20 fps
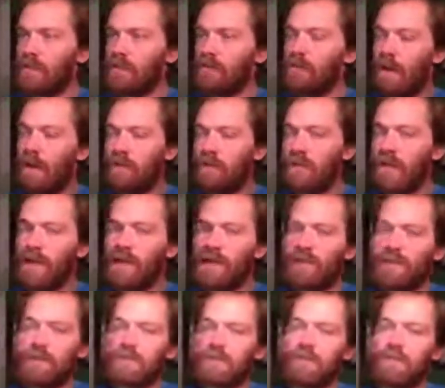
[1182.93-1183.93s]
you have a
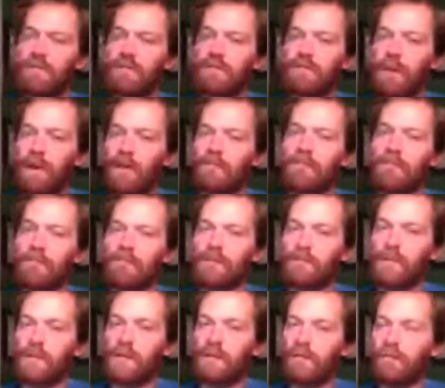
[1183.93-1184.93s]
nice
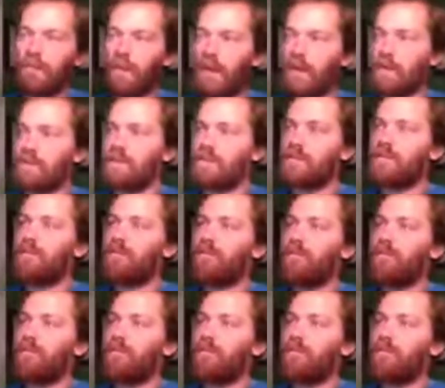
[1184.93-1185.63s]
graphical interface